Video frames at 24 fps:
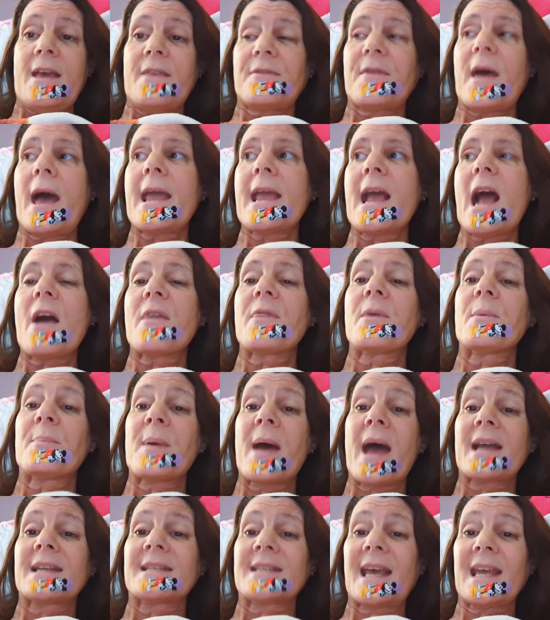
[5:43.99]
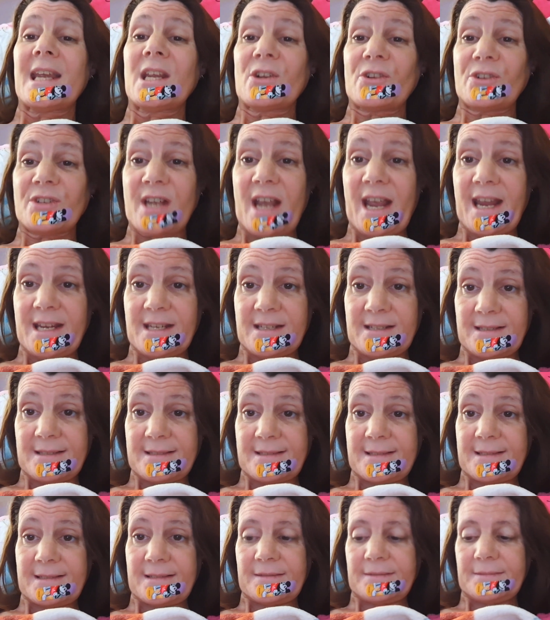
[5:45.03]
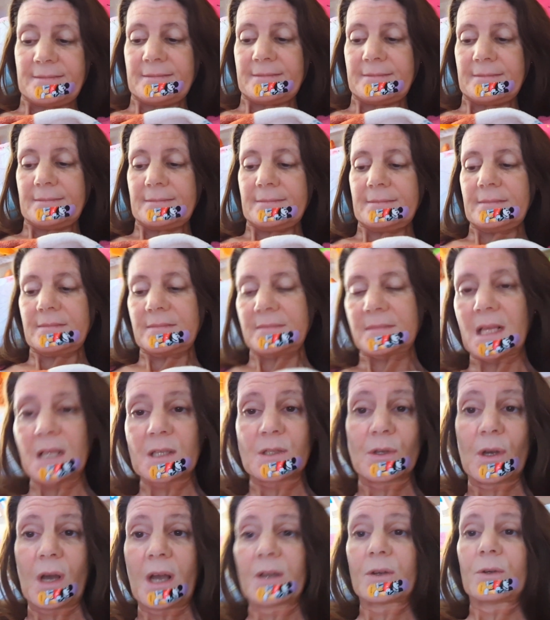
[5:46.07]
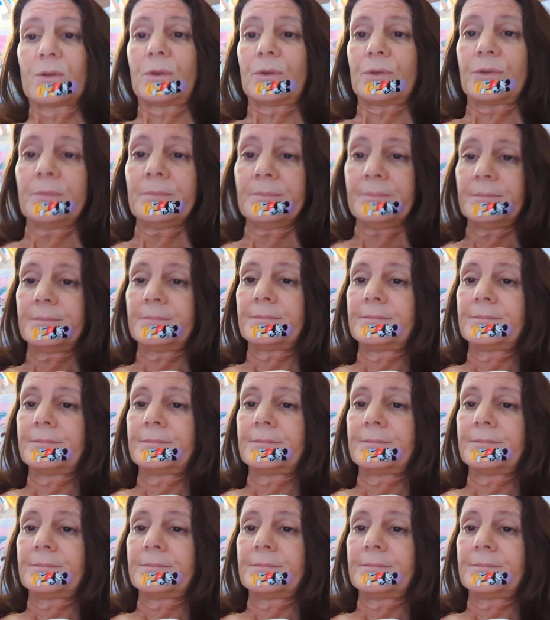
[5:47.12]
They are the bad day creators. That's what I call them.